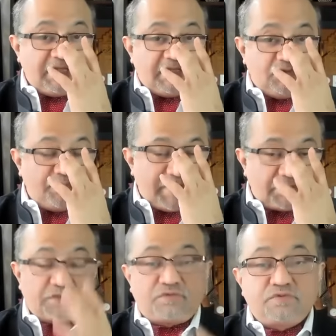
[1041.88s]
You make
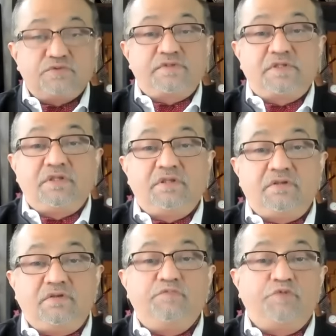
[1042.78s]
the rules,
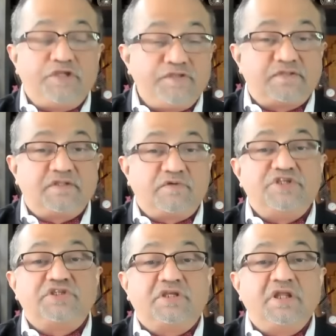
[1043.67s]
you police the
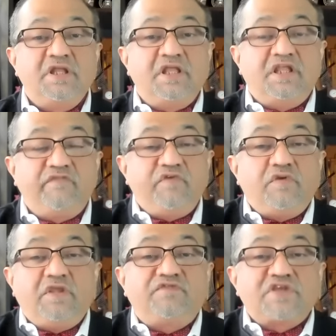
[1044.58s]
region. If,
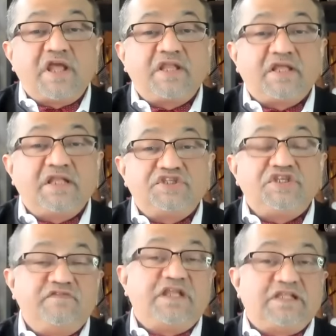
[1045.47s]
you, if China can
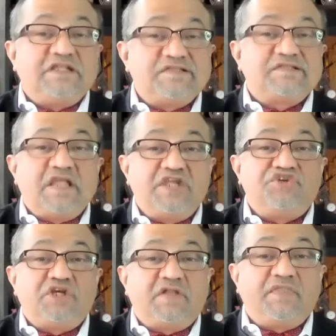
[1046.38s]
achieve that in East Asia,